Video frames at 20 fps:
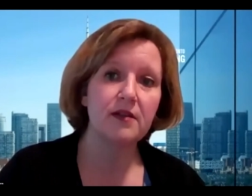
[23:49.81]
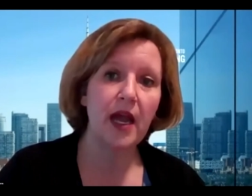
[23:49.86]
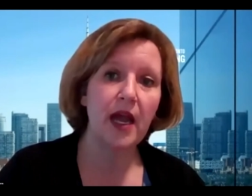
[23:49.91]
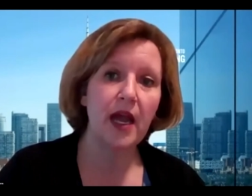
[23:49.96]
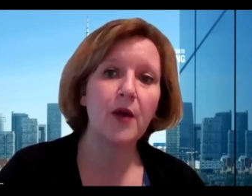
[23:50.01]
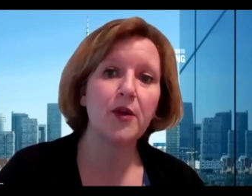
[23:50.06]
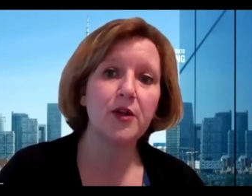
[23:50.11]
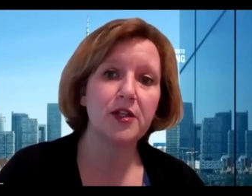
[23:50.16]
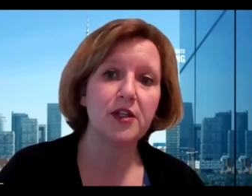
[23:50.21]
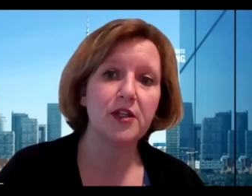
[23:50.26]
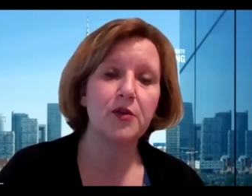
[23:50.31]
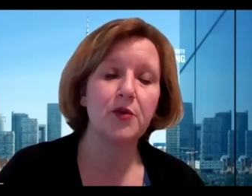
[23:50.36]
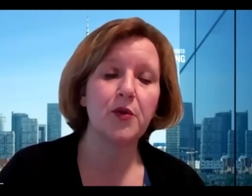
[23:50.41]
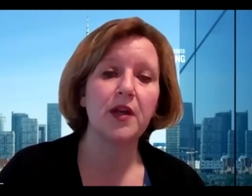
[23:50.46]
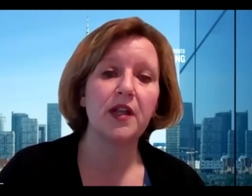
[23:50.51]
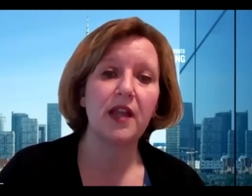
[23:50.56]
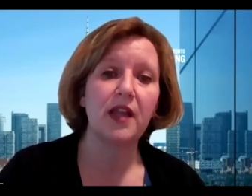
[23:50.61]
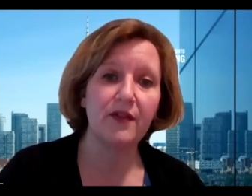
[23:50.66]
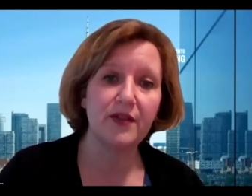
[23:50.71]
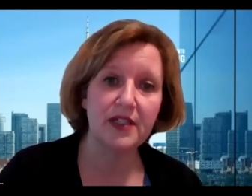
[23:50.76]
you did in grade
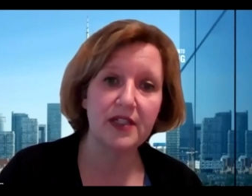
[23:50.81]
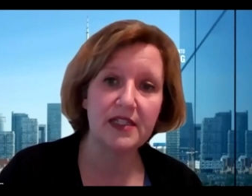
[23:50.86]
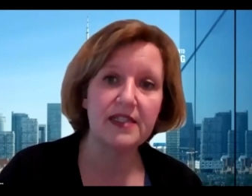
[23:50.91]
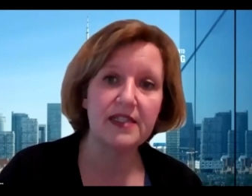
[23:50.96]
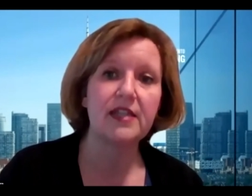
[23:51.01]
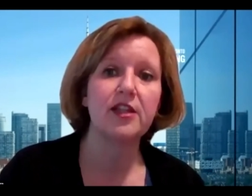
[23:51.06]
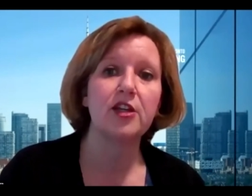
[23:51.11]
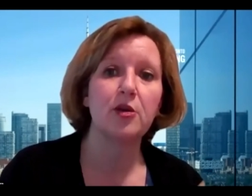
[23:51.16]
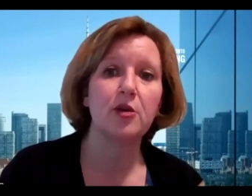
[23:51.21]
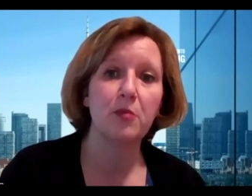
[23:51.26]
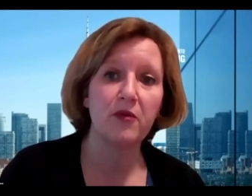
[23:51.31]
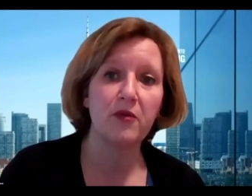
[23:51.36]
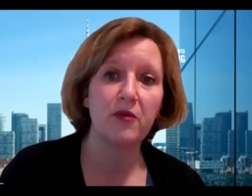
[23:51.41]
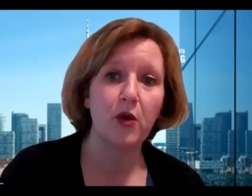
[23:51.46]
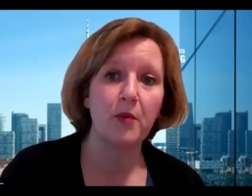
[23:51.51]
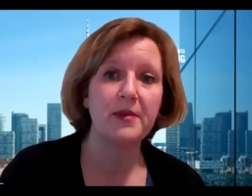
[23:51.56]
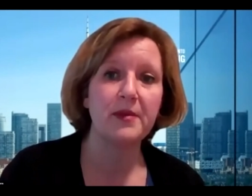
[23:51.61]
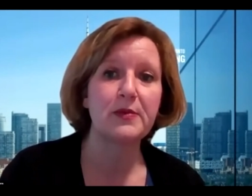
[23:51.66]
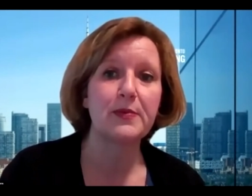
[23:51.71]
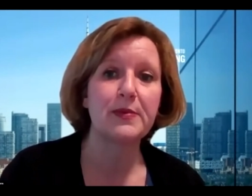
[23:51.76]
11, to see that your
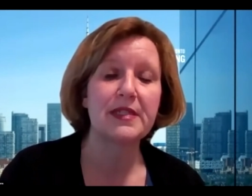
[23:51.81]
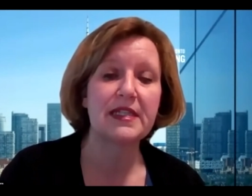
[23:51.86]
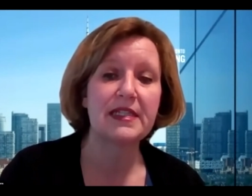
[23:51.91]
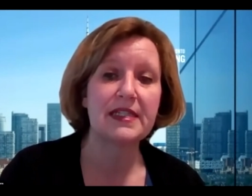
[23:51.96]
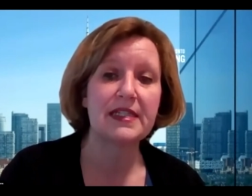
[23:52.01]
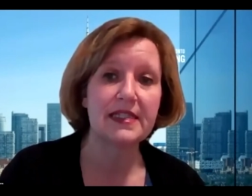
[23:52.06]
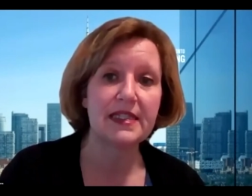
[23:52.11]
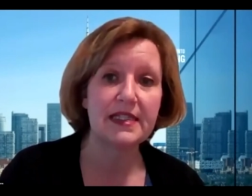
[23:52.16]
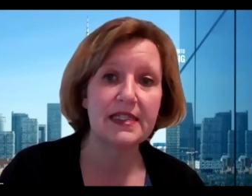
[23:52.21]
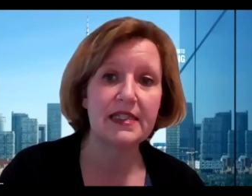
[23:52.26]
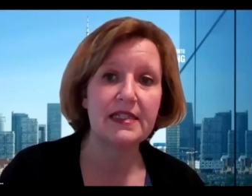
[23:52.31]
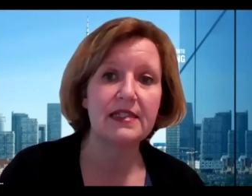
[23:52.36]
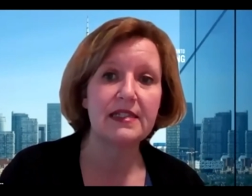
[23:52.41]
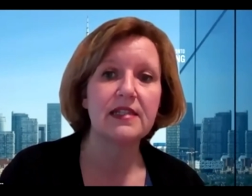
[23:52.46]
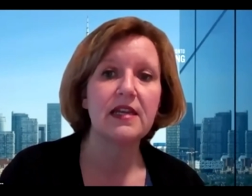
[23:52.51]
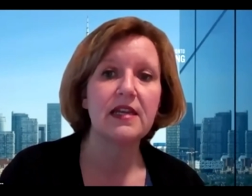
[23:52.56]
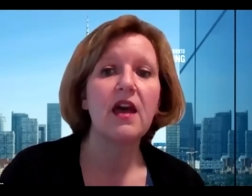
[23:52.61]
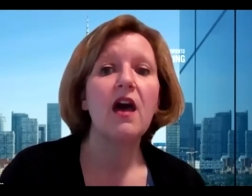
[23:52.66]
performance was consistent,